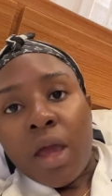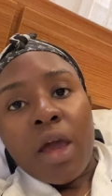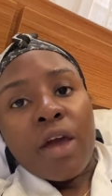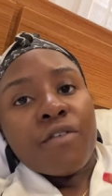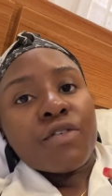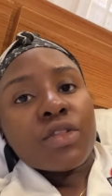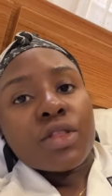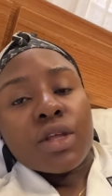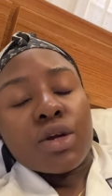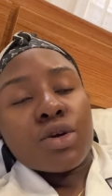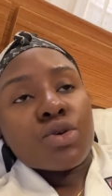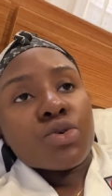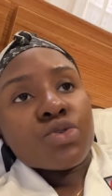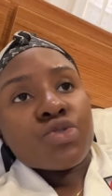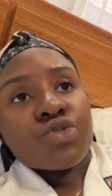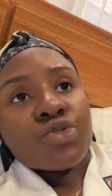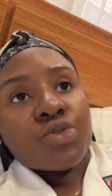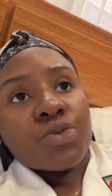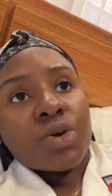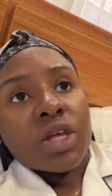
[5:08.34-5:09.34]
everything
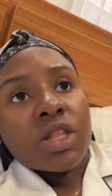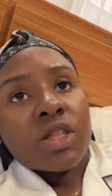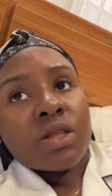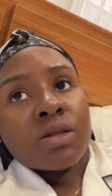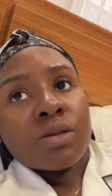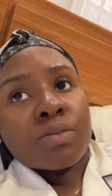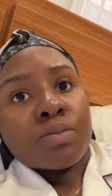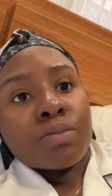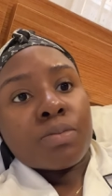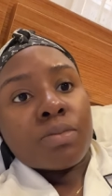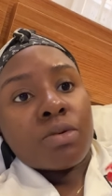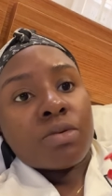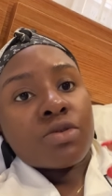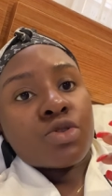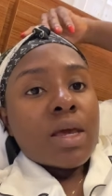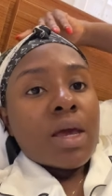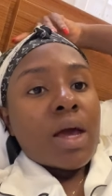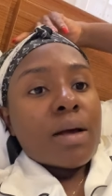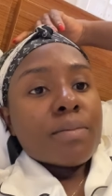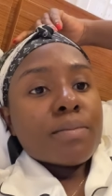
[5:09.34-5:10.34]
goes great. So
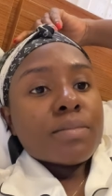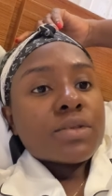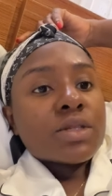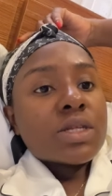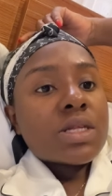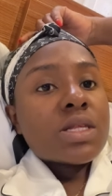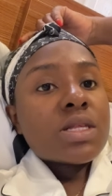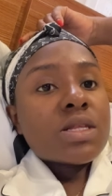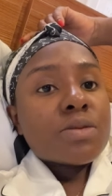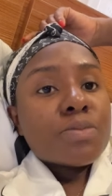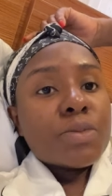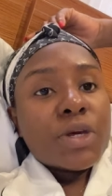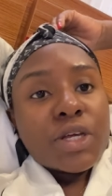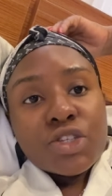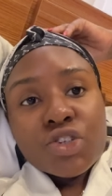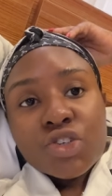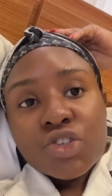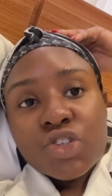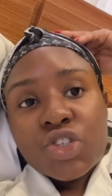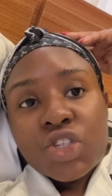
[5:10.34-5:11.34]
yeah, this is me
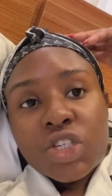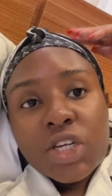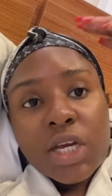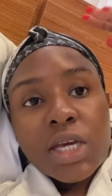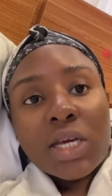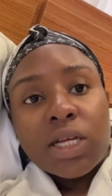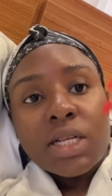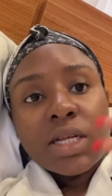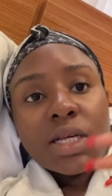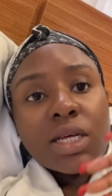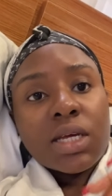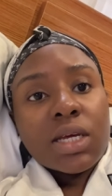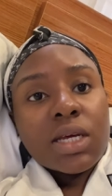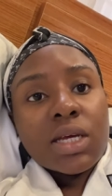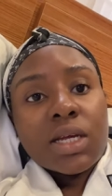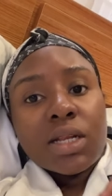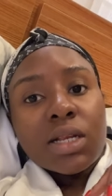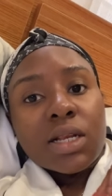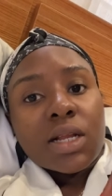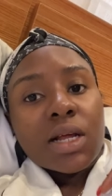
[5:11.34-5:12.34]
just checking
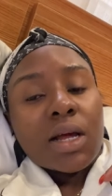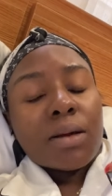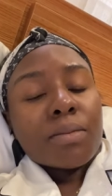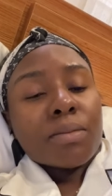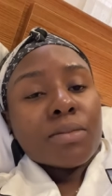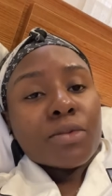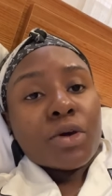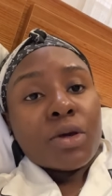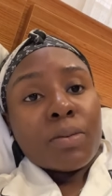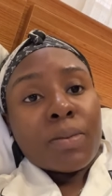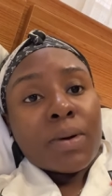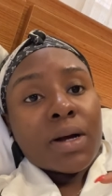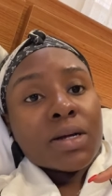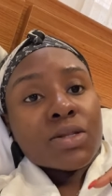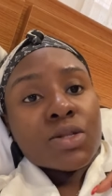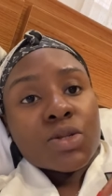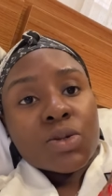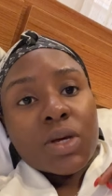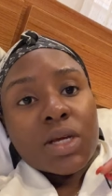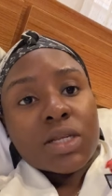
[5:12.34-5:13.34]
in. I'm going back
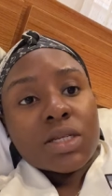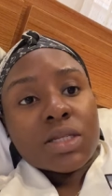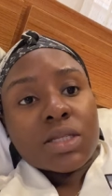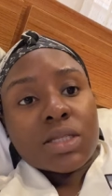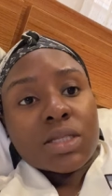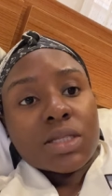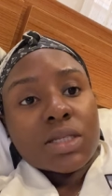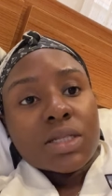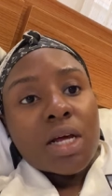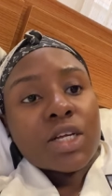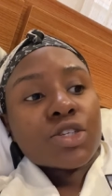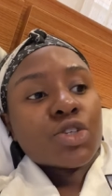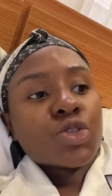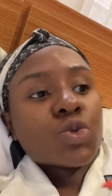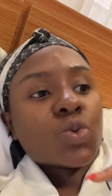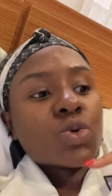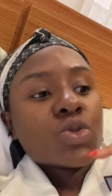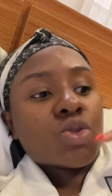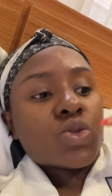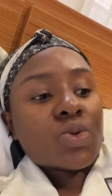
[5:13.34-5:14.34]
to editing. I just
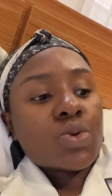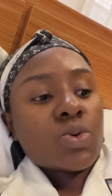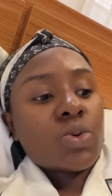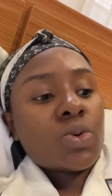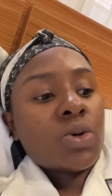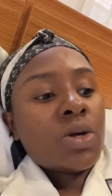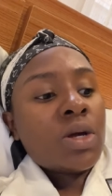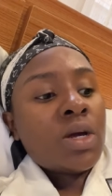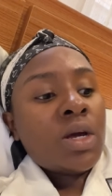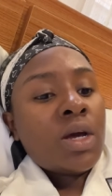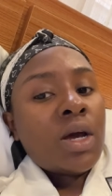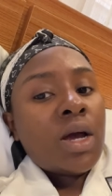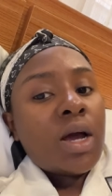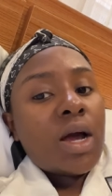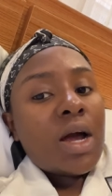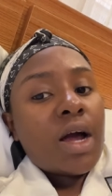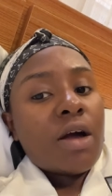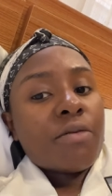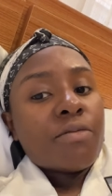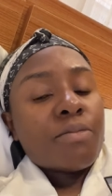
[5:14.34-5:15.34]
want to
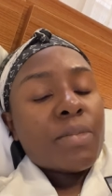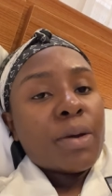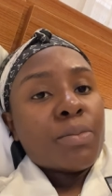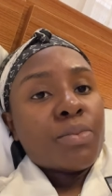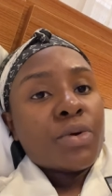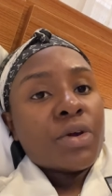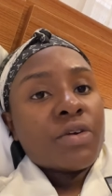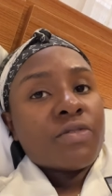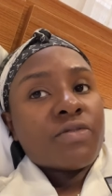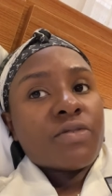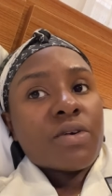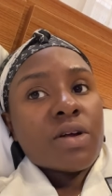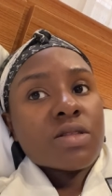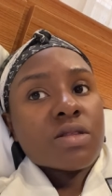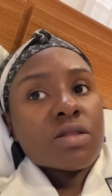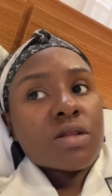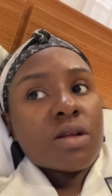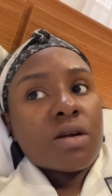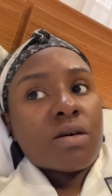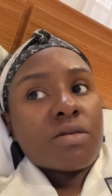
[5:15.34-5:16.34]
have my
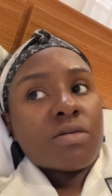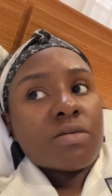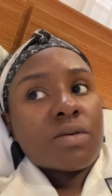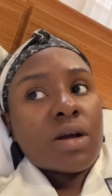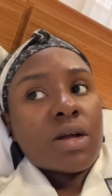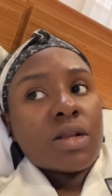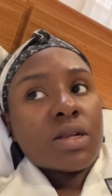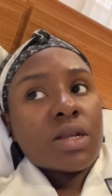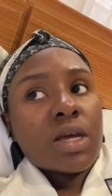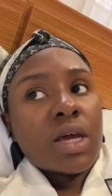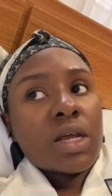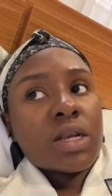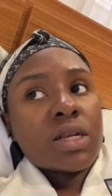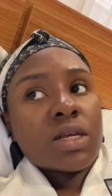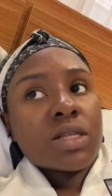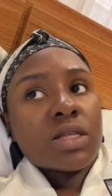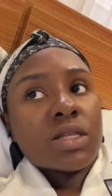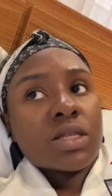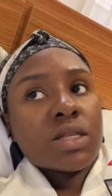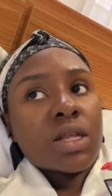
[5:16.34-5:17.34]
breakfast now and
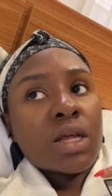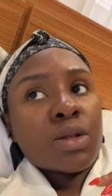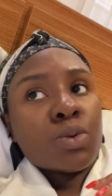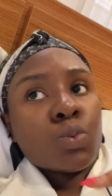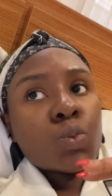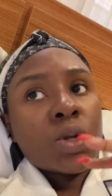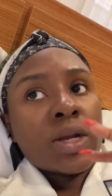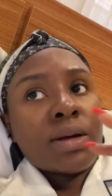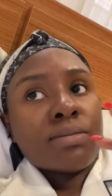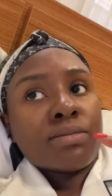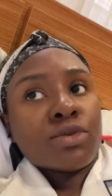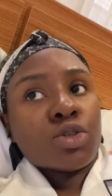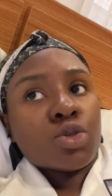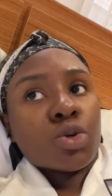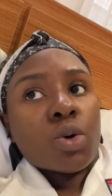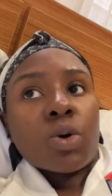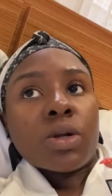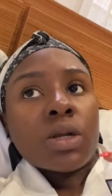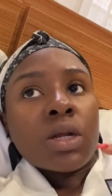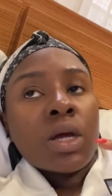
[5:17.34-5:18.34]
edit. Then when I'm
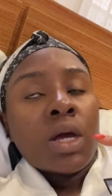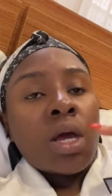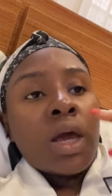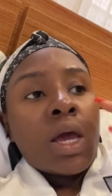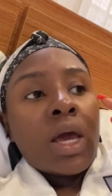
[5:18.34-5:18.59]
done